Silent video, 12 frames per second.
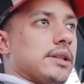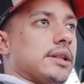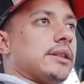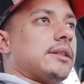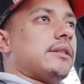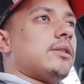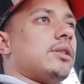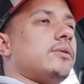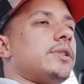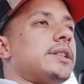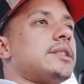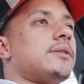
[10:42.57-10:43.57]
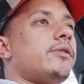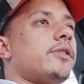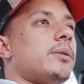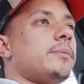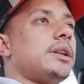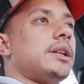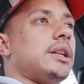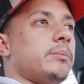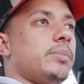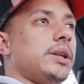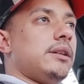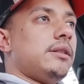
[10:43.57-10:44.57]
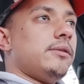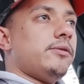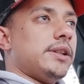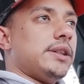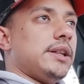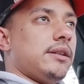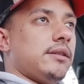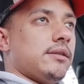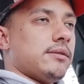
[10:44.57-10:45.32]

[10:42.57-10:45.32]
it converts it from the Imperial fitting